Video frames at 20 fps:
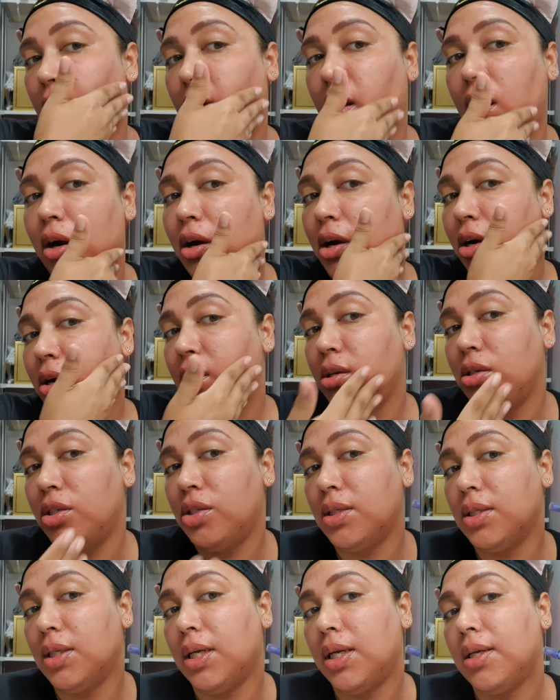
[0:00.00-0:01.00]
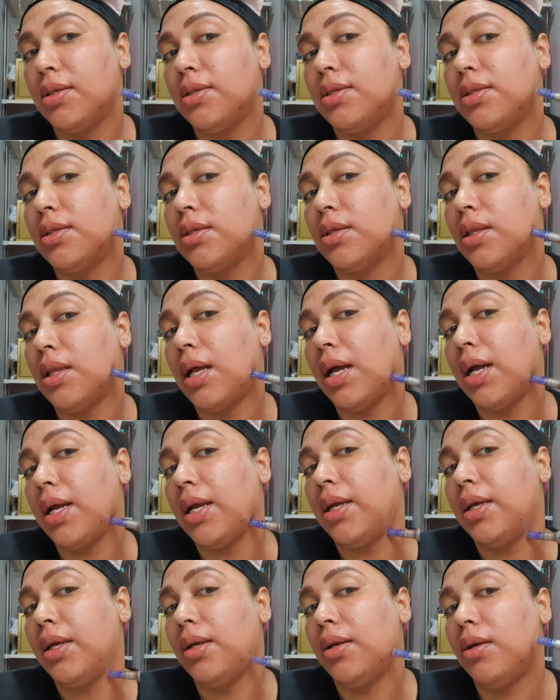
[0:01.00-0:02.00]
harder to just like slide
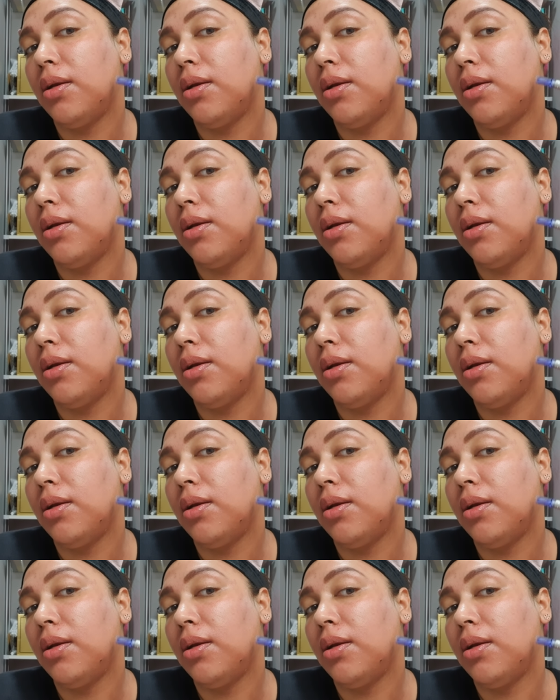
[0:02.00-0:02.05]
it.